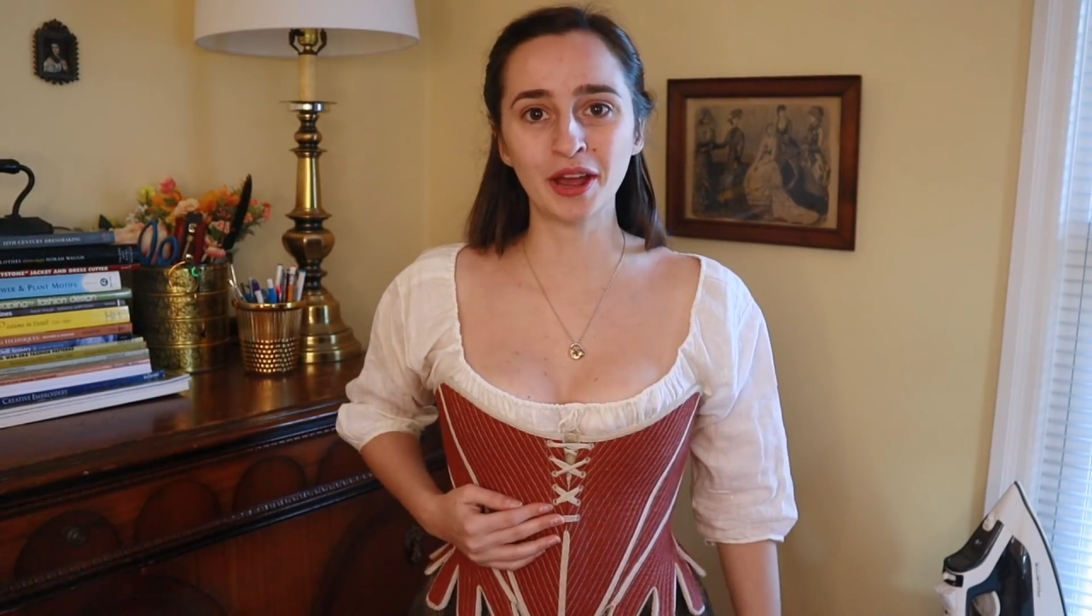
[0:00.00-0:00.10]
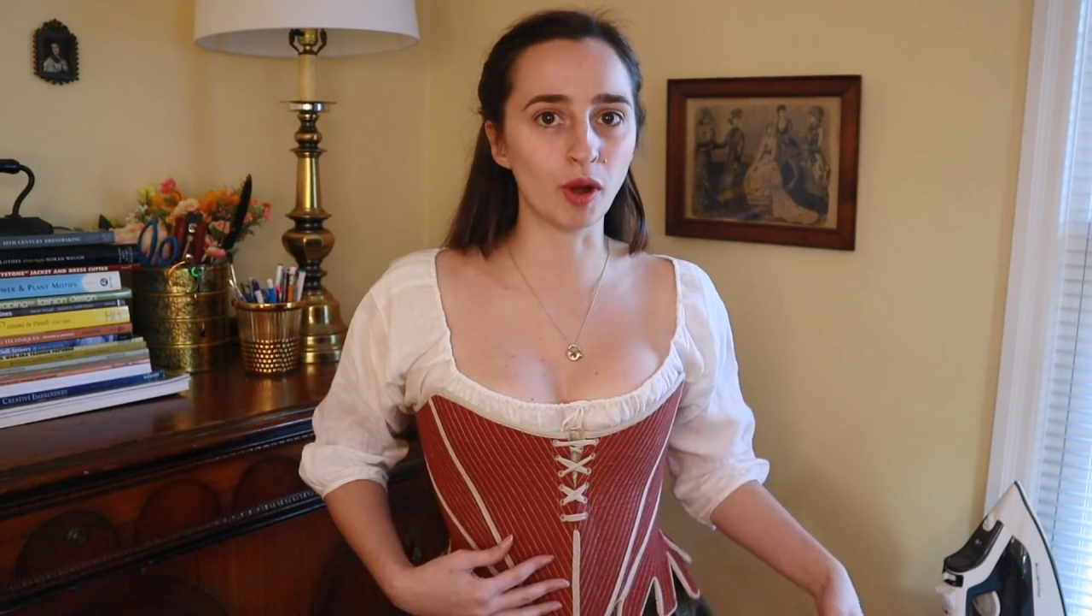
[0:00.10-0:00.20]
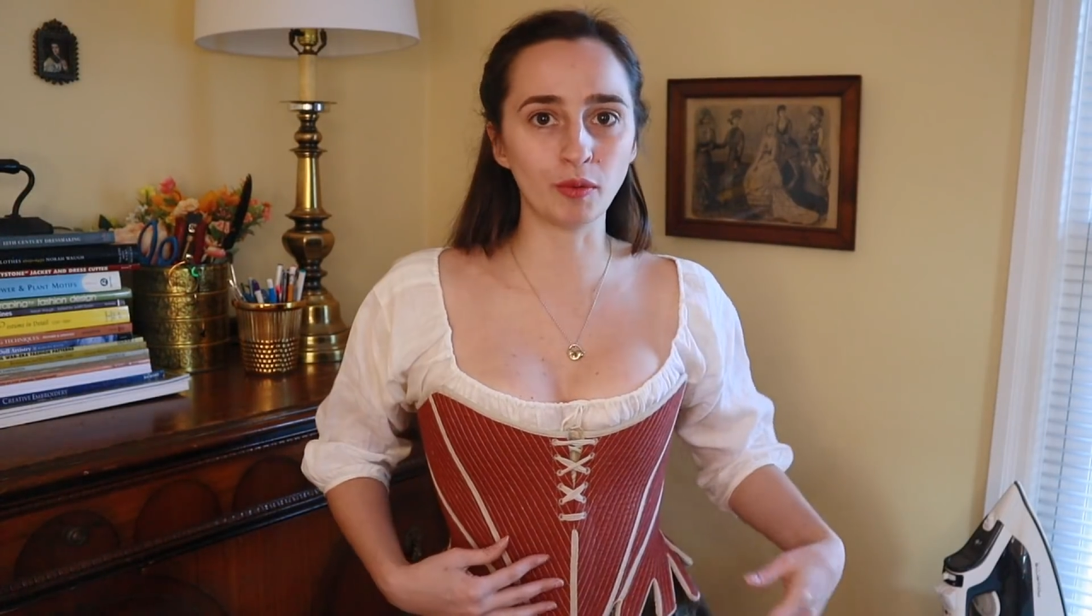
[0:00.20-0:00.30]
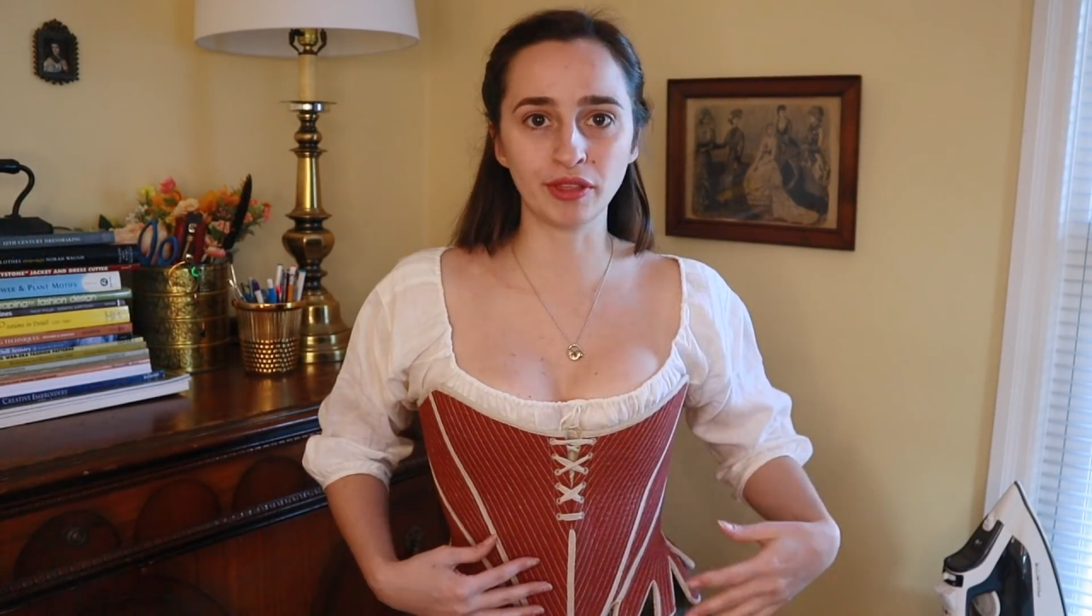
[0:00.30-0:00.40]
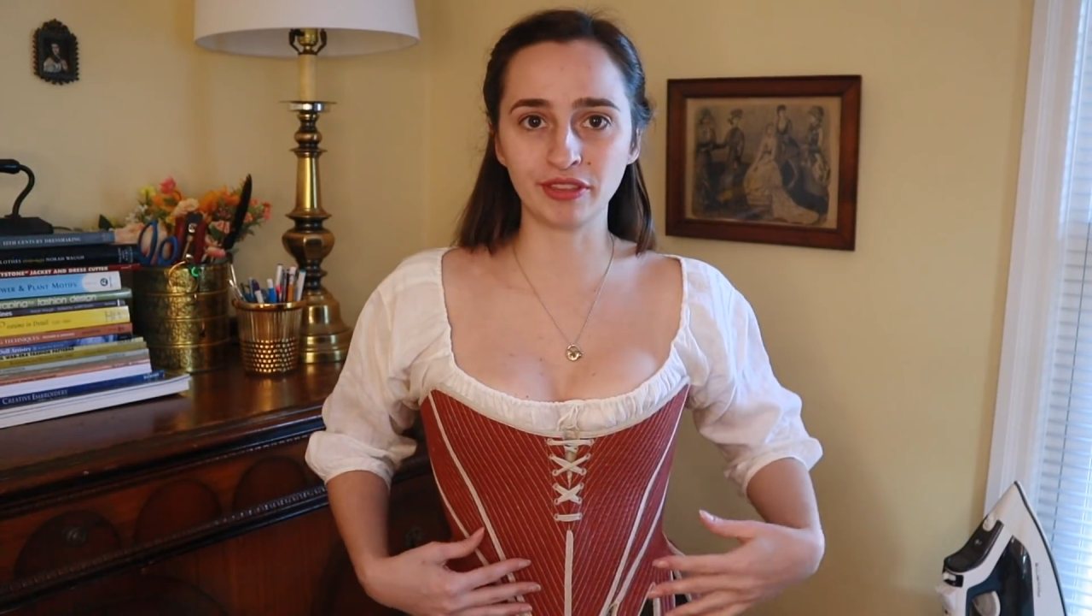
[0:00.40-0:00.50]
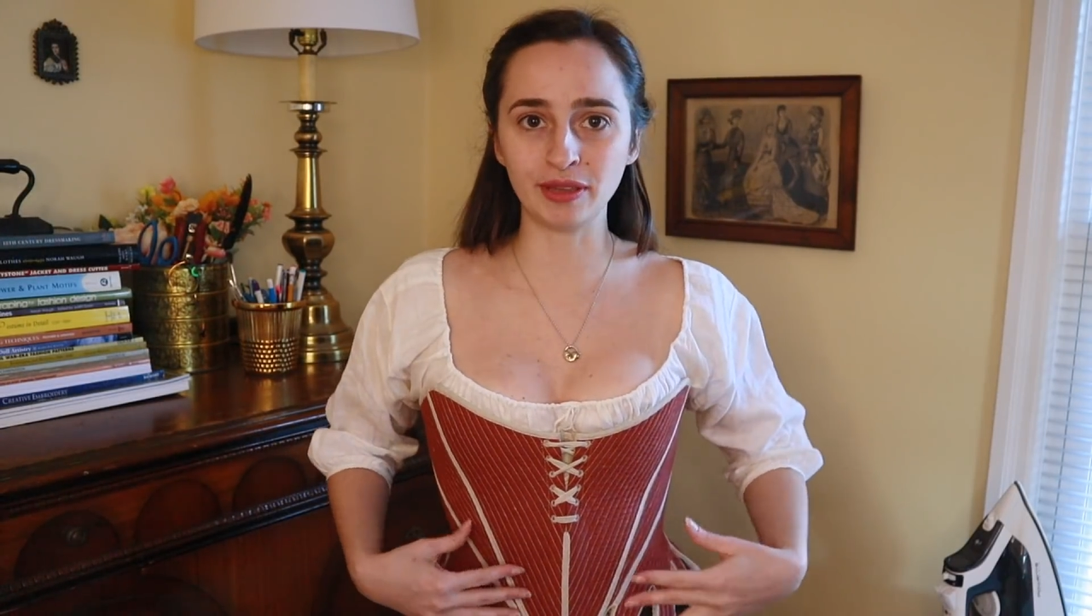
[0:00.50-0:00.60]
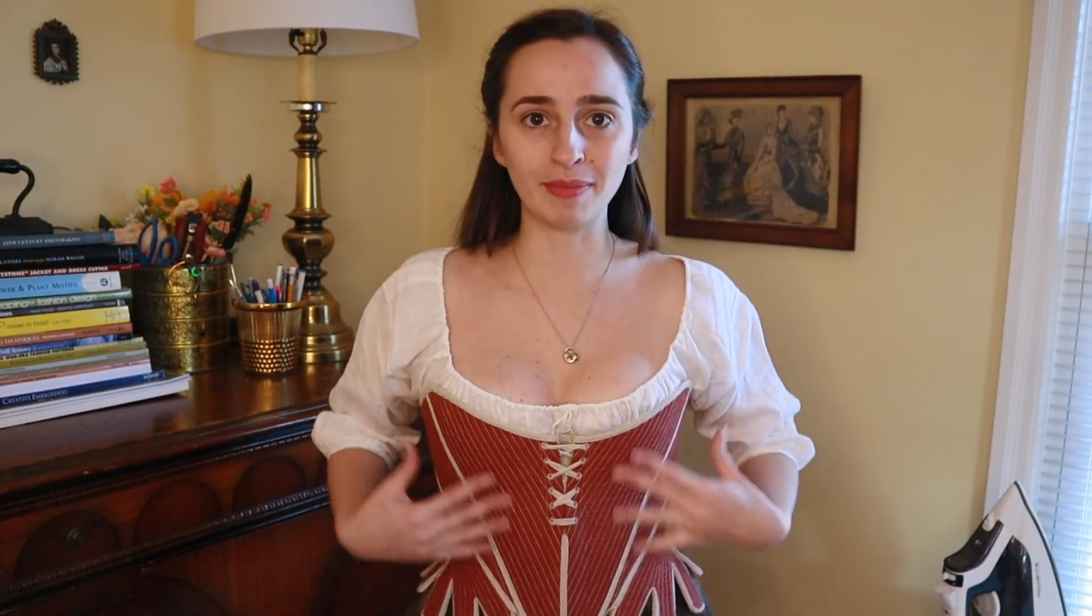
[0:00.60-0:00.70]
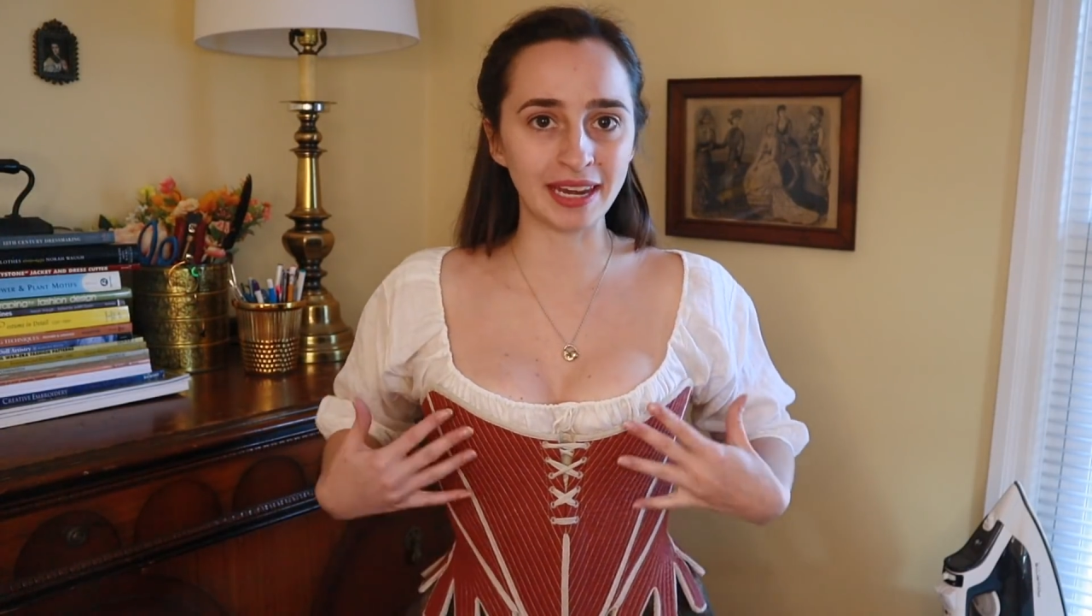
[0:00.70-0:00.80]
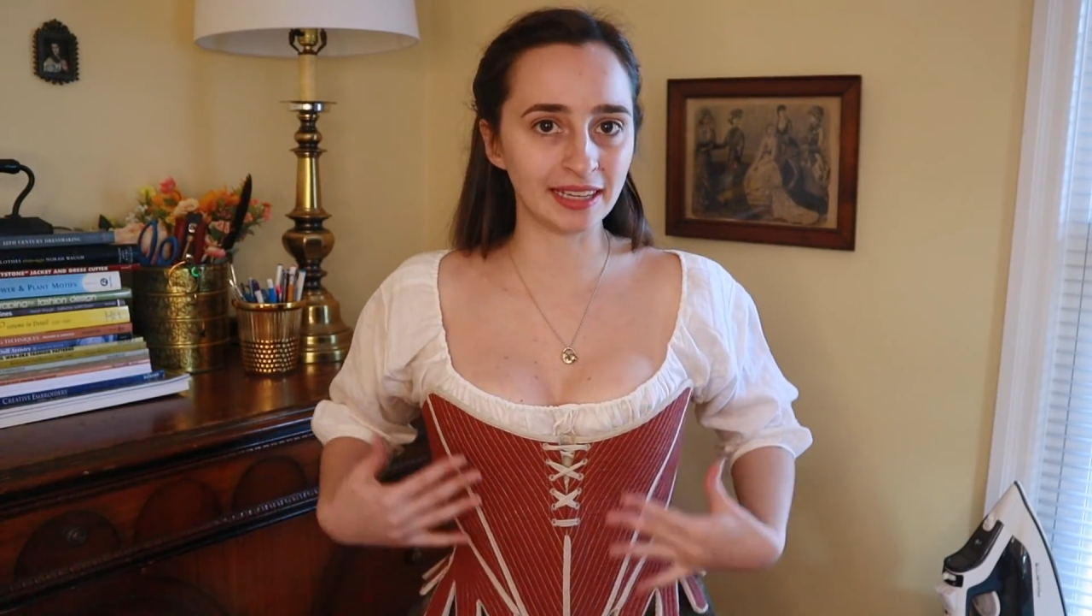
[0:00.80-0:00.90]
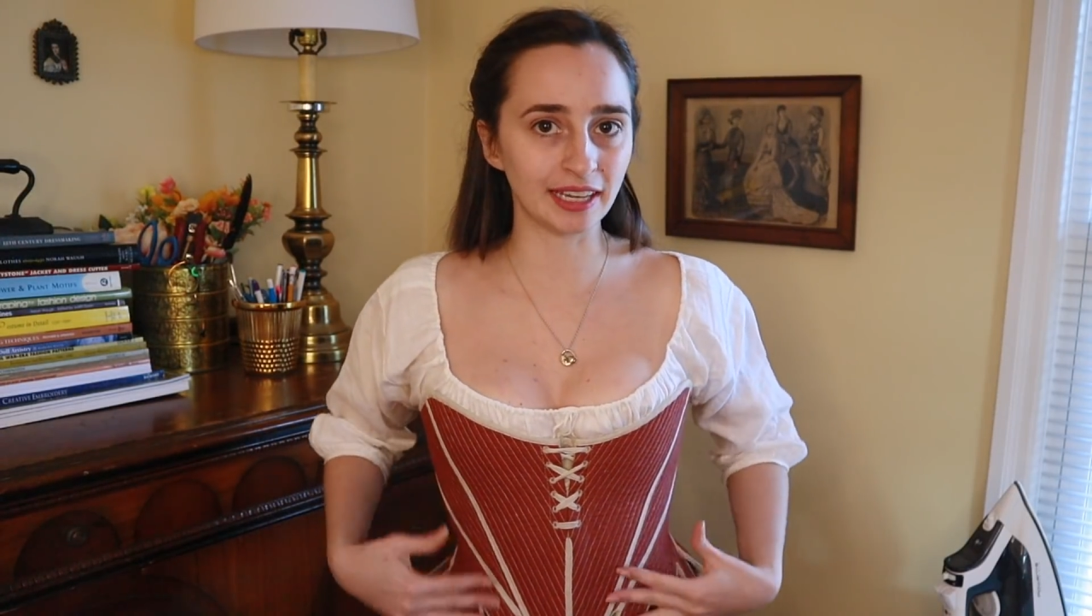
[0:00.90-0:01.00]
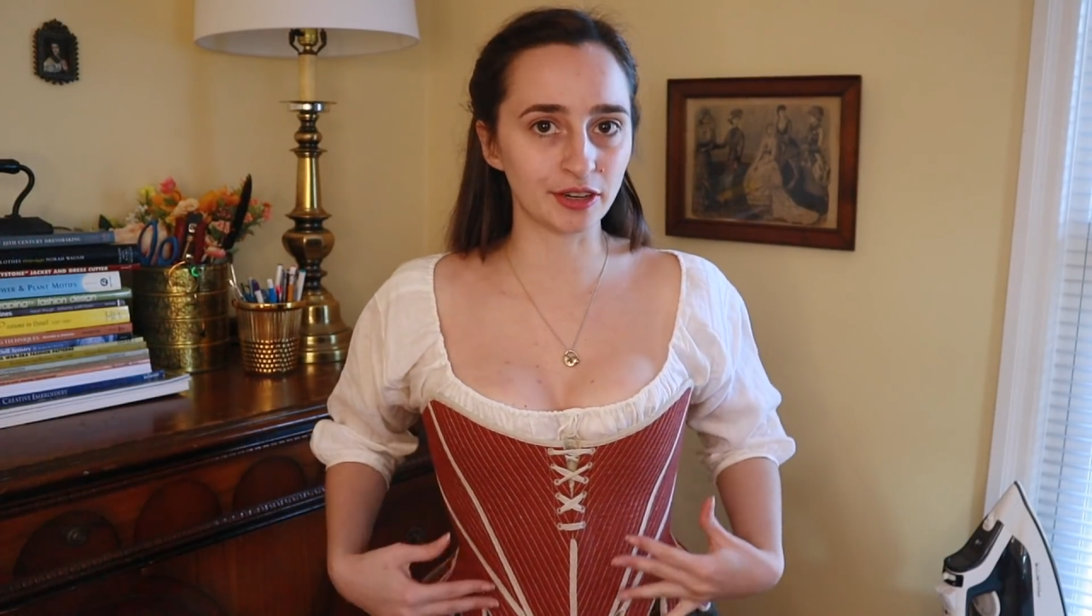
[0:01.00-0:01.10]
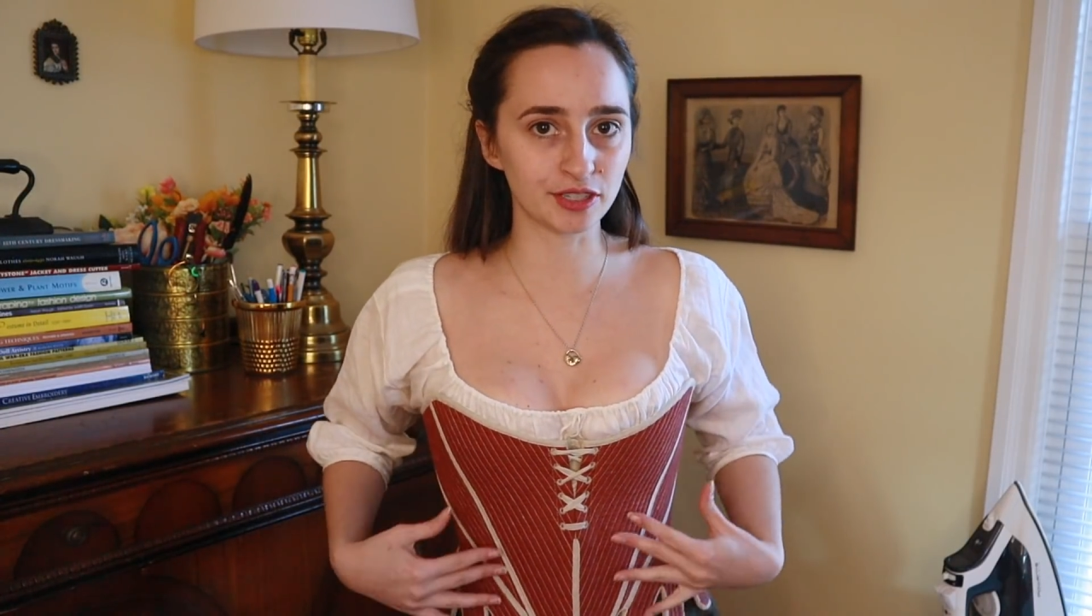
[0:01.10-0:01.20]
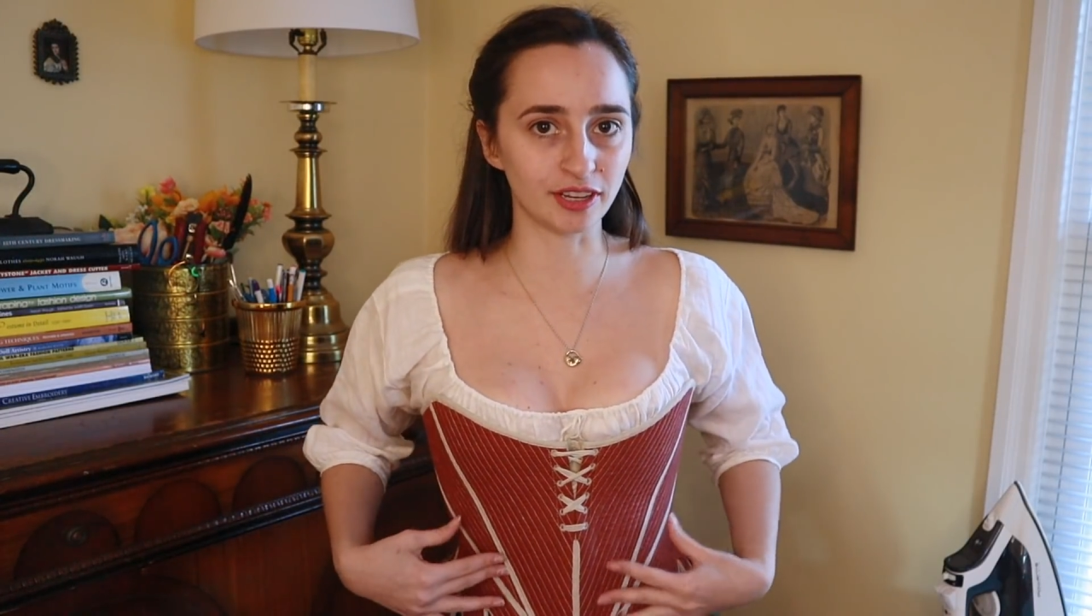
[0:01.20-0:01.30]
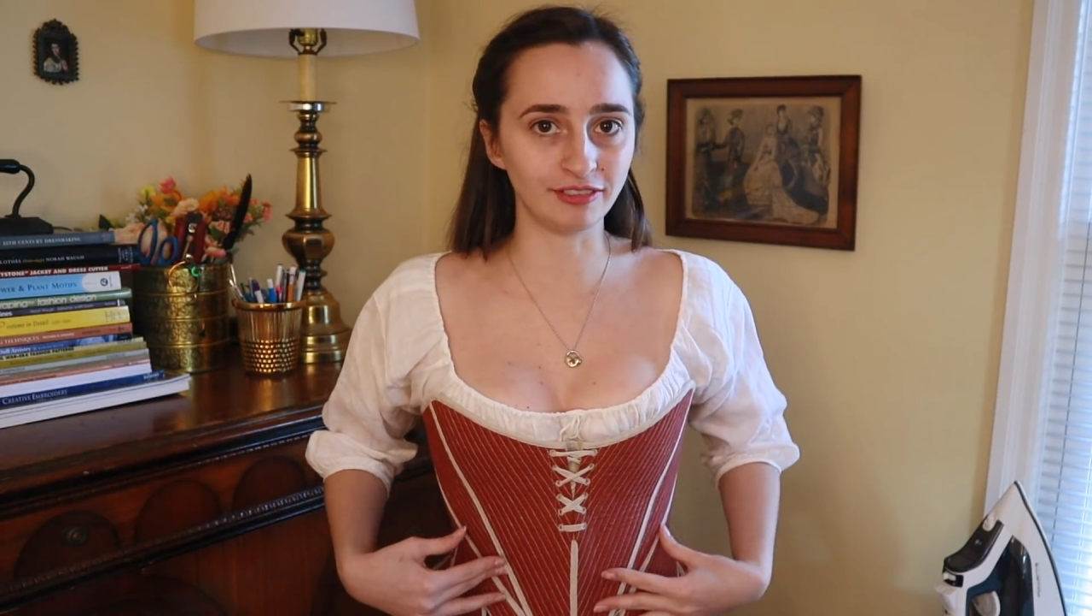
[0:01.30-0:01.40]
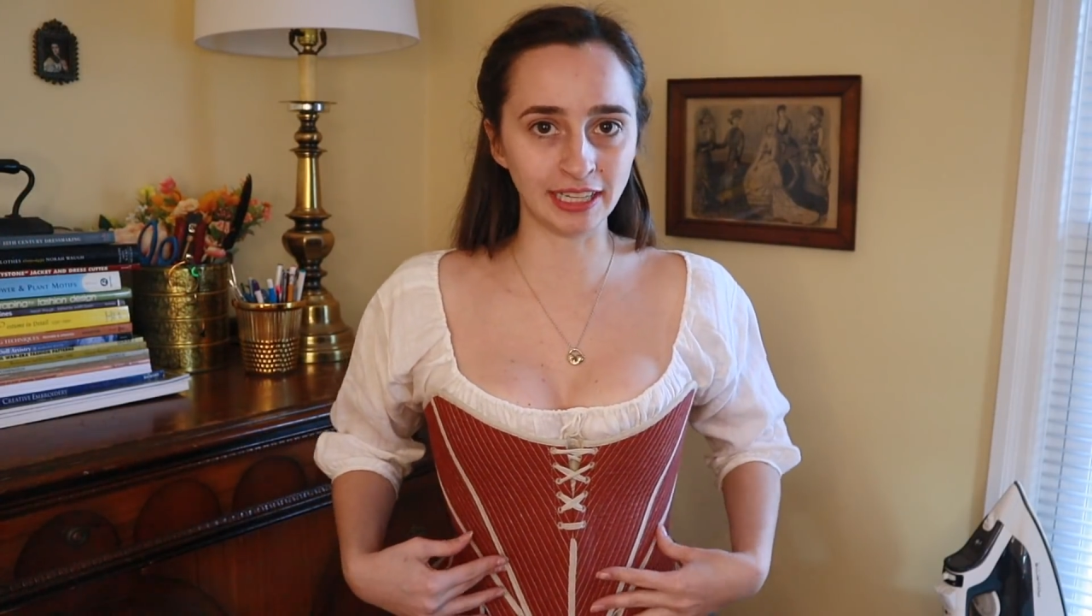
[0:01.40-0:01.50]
what with the many layers of